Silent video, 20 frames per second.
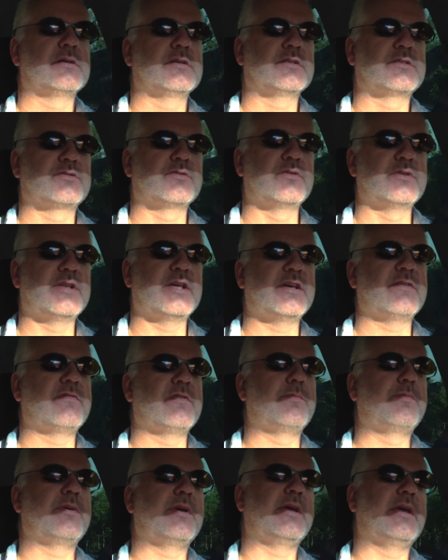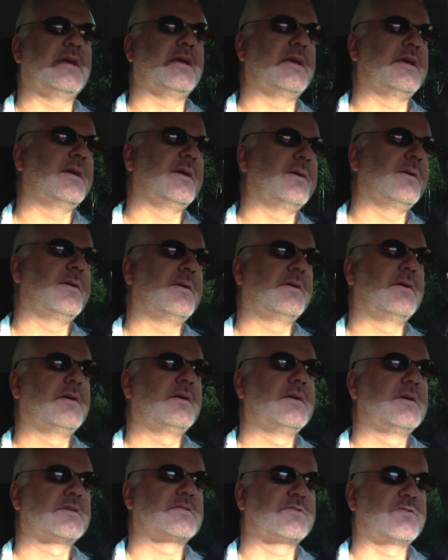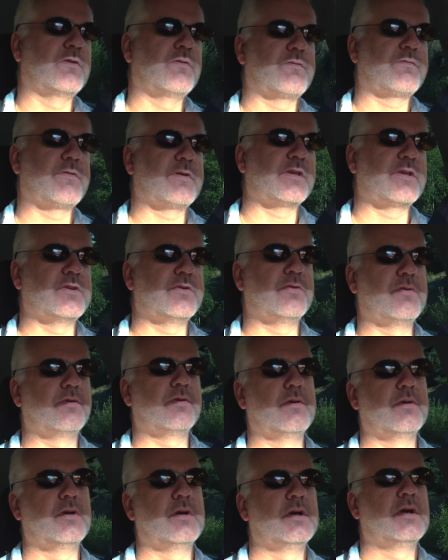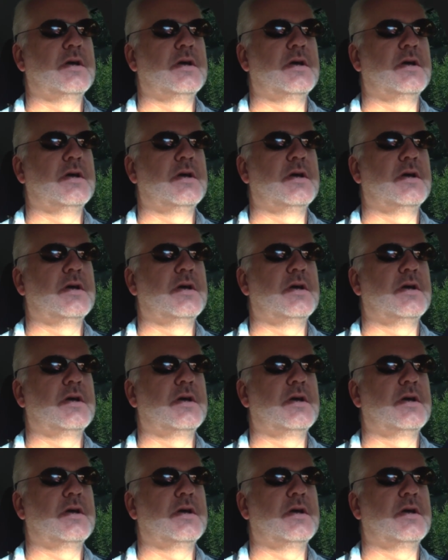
It should never be something you